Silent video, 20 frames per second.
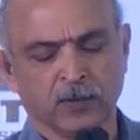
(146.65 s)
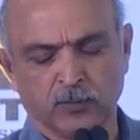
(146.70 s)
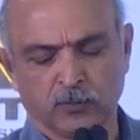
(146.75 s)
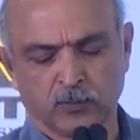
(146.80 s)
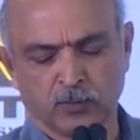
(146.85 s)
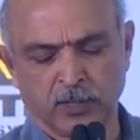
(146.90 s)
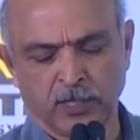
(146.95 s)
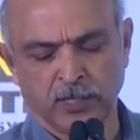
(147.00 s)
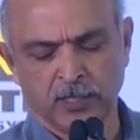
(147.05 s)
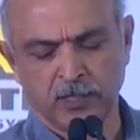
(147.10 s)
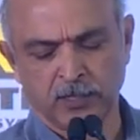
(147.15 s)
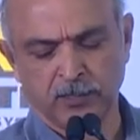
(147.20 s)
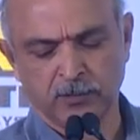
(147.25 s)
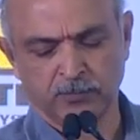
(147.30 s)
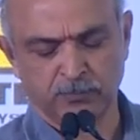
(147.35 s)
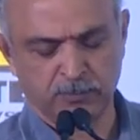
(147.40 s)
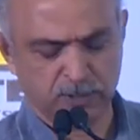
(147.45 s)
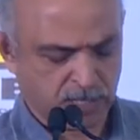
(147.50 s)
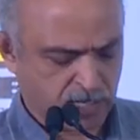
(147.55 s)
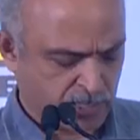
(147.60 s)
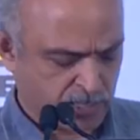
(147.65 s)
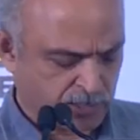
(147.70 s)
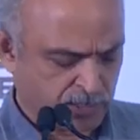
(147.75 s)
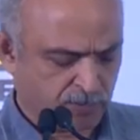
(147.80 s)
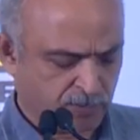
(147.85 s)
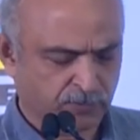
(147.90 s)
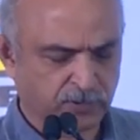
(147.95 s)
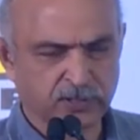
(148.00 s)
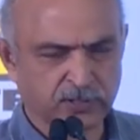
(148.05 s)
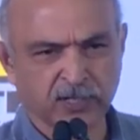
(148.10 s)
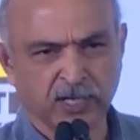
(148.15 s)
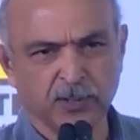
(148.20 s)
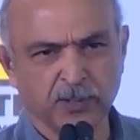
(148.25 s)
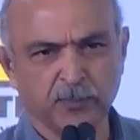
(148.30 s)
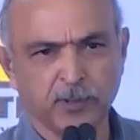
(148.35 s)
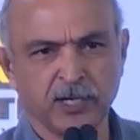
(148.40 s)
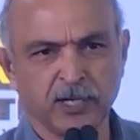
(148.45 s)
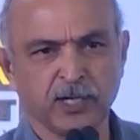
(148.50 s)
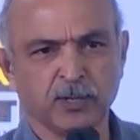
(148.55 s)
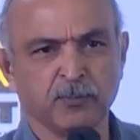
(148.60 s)
So, and because of this
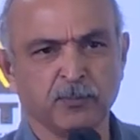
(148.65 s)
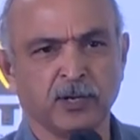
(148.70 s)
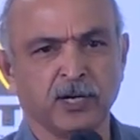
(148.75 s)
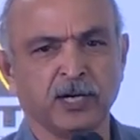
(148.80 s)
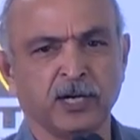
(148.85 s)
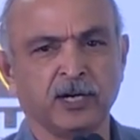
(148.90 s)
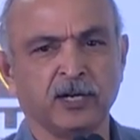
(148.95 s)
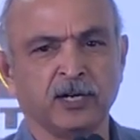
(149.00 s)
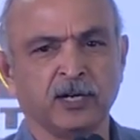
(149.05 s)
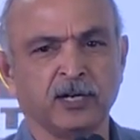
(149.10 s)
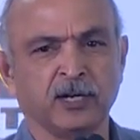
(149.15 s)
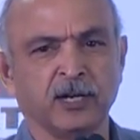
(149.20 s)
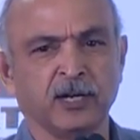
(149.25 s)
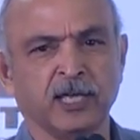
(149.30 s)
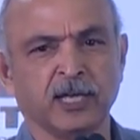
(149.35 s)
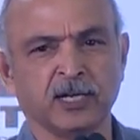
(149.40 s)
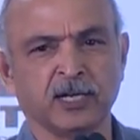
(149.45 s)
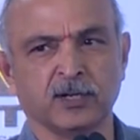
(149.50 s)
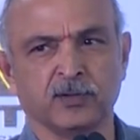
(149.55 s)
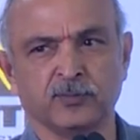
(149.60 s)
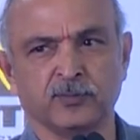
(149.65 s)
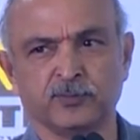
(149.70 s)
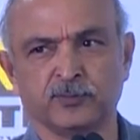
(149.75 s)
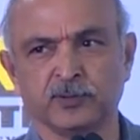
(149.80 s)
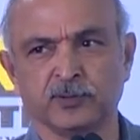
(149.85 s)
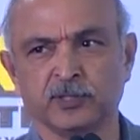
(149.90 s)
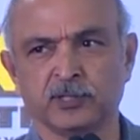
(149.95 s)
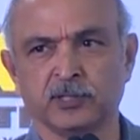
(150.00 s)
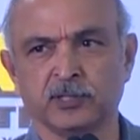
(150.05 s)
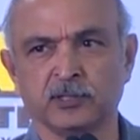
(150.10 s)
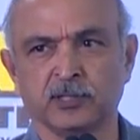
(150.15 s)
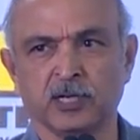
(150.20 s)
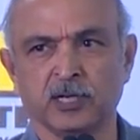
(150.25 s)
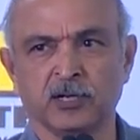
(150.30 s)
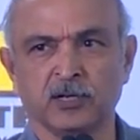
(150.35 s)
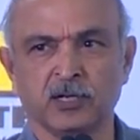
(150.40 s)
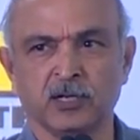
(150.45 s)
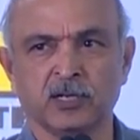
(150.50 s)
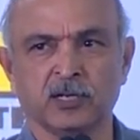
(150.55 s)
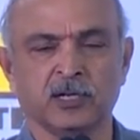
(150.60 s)
unmet demand and lack of uh,
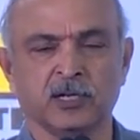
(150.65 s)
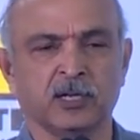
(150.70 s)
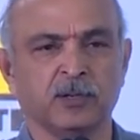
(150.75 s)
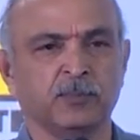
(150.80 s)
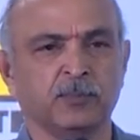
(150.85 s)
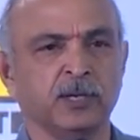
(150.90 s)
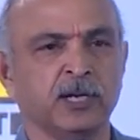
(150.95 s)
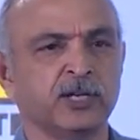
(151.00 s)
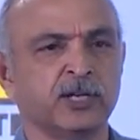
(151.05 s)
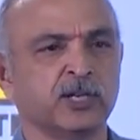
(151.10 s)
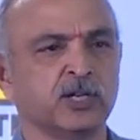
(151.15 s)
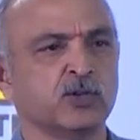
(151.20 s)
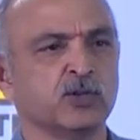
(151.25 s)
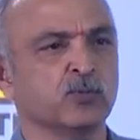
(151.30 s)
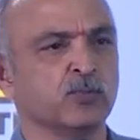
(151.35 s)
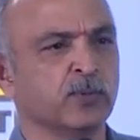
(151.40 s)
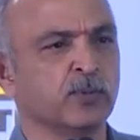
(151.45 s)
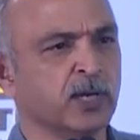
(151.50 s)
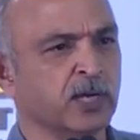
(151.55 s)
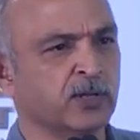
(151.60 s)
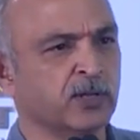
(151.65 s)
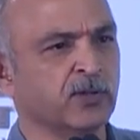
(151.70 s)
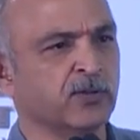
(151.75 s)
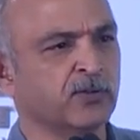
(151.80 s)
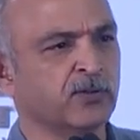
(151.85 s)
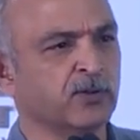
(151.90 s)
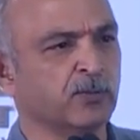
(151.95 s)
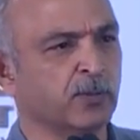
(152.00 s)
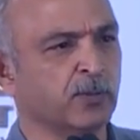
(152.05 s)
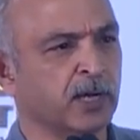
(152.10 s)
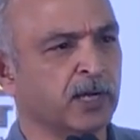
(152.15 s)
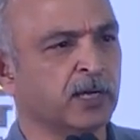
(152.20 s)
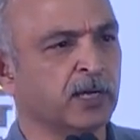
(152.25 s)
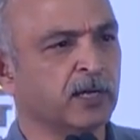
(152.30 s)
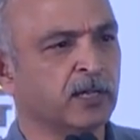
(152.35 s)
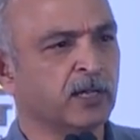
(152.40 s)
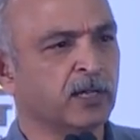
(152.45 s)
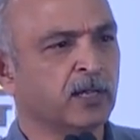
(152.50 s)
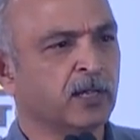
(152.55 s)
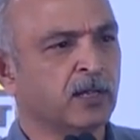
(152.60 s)
our ability to meet this demand,
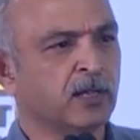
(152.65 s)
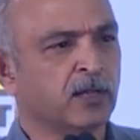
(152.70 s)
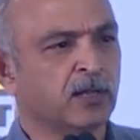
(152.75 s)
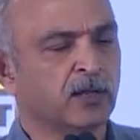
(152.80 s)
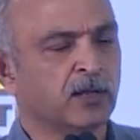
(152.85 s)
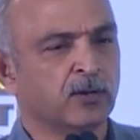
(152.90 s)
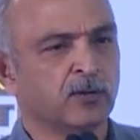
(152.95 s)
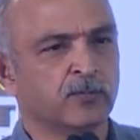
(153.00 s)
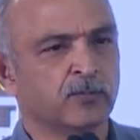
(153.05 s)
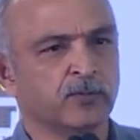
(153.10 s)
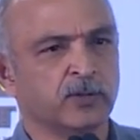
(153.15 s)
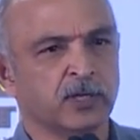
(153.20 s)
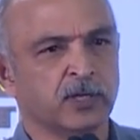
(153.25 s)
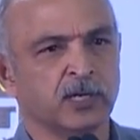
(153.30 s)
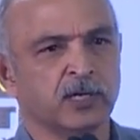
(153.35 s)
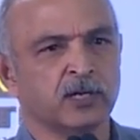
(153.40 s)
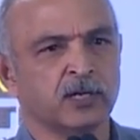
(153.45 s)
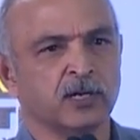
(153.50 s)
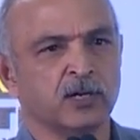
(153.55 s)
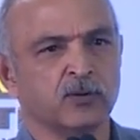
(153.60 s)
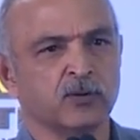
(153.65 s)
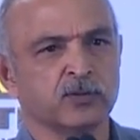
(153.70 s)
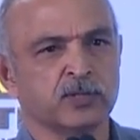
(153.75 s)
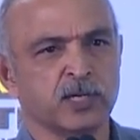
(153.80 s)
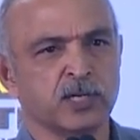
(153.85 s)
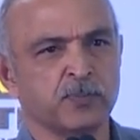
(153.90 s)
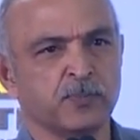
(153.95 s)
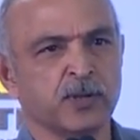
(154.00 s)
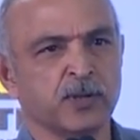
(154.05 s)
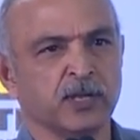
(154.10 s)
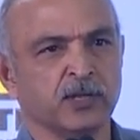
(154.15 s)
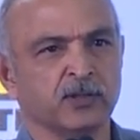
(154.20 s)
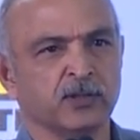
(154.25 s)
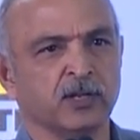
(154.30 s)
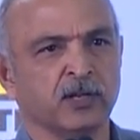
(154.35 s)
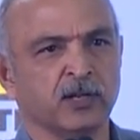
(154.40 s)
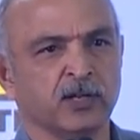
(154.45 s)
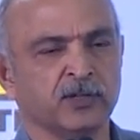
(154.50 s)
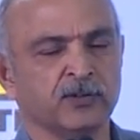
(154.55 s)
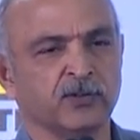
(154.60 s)
we are now slipping in the
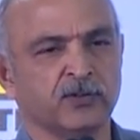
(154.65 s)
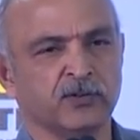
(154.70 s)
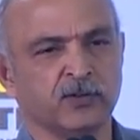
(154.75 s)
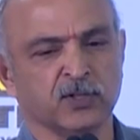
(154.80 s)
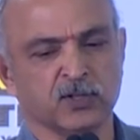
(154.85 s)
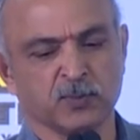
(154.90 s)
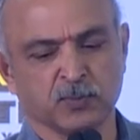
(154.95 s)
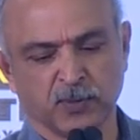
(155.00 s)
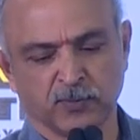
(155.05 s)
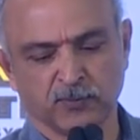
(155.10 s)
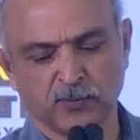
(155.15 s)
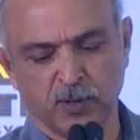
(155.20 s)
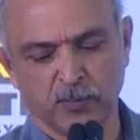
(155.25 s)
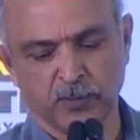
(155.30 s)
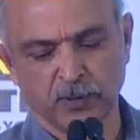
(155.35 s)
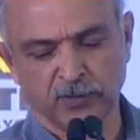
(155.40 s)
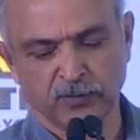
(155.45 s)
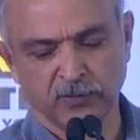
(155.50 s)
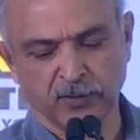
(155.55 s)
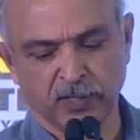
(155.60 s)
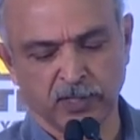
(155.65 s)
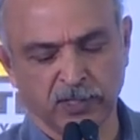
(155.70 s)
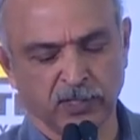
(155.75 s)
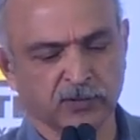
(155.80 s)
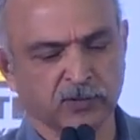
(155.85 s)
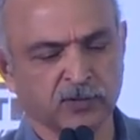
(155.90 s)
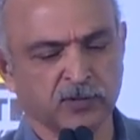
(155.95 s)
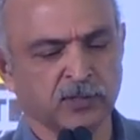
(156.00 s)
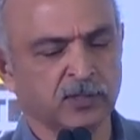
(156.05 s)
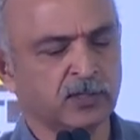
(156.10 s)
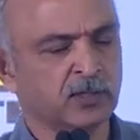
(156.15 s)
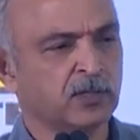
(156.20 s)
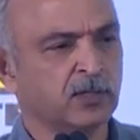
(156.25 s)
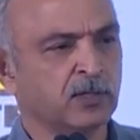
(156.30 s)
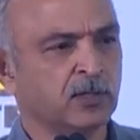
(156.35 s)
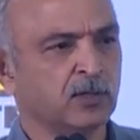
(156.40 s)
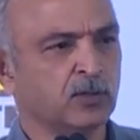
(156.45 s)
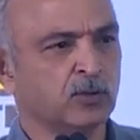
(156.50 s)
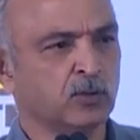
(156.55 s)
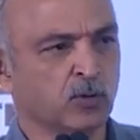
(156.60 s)
logistics performance index,
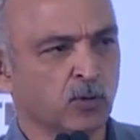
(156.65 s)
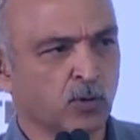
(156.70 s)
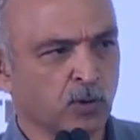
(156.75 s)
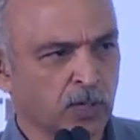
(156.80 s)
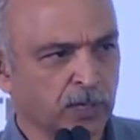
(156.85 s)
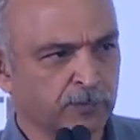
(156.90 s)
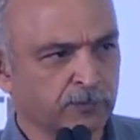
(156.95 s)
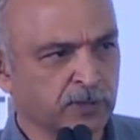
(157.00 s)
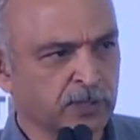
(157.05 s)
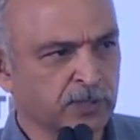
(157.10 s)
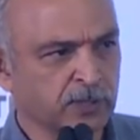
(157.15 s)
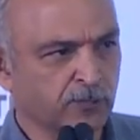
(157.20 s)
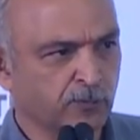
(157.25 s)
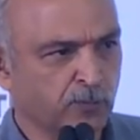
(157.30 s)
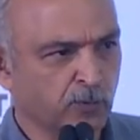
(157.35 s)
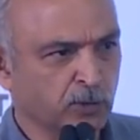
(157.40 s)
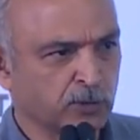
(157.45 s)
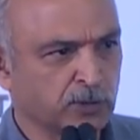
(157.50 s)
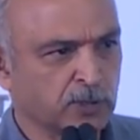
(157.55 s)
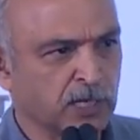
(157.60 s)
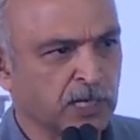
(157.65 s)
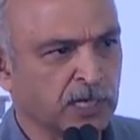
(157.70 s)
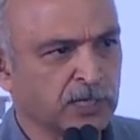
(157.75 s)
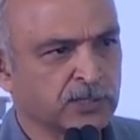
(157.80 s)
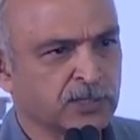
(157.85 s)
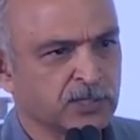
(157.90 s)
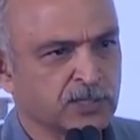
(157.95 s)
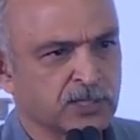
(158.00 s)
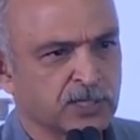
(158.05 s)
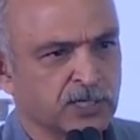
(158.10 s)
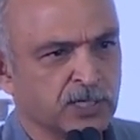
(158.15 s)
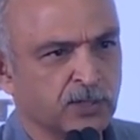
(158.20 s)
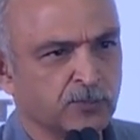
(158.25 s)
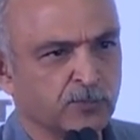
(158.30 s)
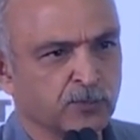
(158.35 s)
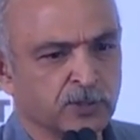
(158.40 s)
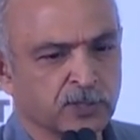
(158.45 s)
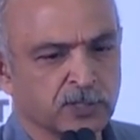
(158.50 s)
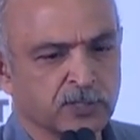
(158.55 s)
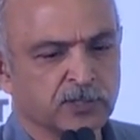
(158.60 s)
though having the fourth largest
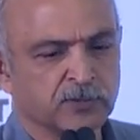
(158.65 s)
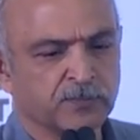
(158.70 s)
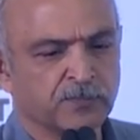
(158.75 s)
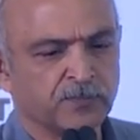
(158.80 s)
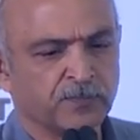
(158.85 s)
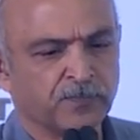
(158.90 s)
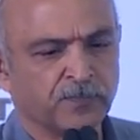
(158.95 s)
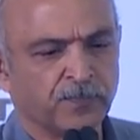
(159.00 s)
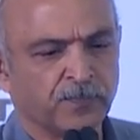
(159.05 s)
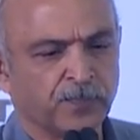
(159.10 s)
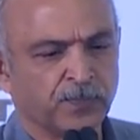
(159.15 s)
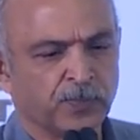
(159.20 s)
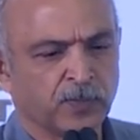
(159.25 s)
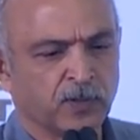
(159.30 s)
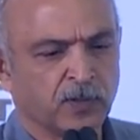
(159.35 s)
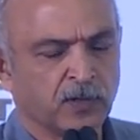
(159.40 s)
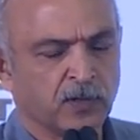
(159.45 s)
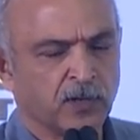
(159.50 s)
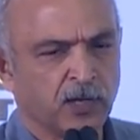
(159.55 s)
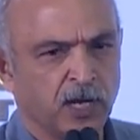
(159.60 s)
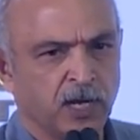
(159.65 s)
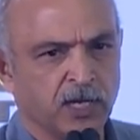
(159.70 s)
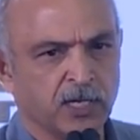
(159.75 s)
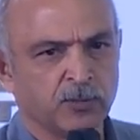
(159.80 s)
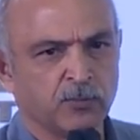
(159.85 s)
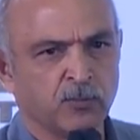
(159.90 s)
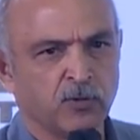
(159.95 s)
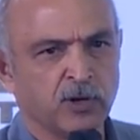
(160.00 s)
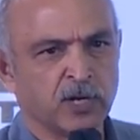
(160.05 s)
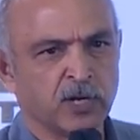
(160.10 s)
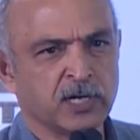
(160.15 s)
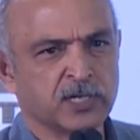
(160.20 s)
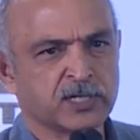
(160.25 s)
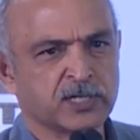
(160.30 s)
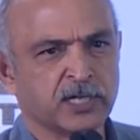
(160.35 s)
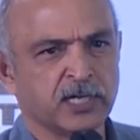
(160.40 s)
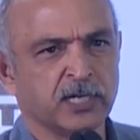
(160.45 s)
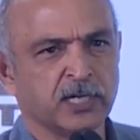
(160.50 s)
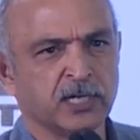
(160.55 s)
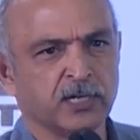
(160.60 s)
network. And the modal
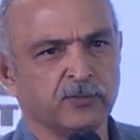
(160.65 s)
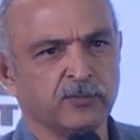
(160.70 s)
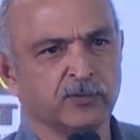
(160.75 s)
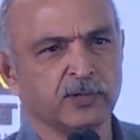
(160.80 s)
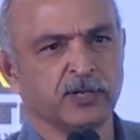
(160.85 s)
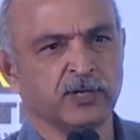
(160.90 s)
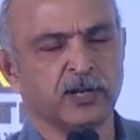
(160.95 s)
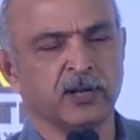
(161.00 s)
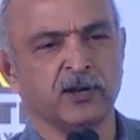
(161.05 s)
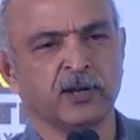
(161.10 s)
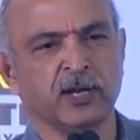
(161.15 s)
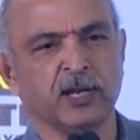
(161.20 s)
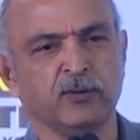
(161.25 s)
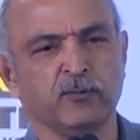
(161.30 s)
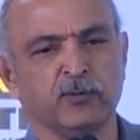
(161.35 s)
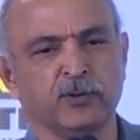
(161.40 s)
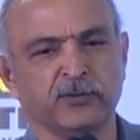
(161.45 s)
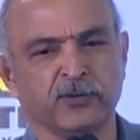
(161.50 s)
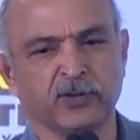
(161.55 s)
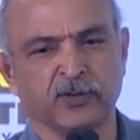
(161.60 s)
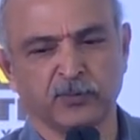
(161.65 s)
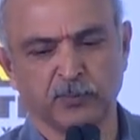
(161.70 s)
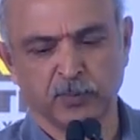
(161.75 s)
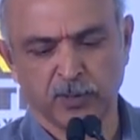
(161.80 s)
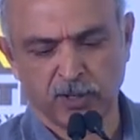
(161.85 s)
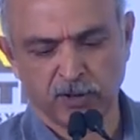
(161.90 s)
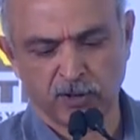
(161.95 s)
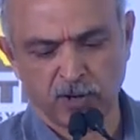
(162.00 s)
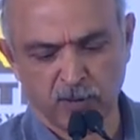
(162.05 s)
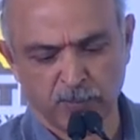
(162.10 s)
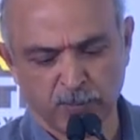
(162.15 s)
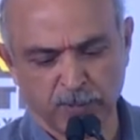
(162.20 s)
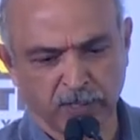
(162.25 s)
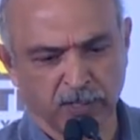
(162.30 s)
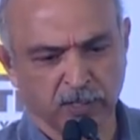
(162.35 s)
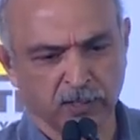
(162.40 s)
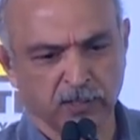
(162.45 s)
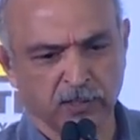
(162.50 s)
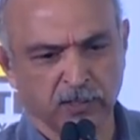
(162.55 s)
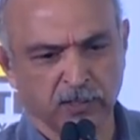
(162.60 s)
share of the Indian Railways has been dropping.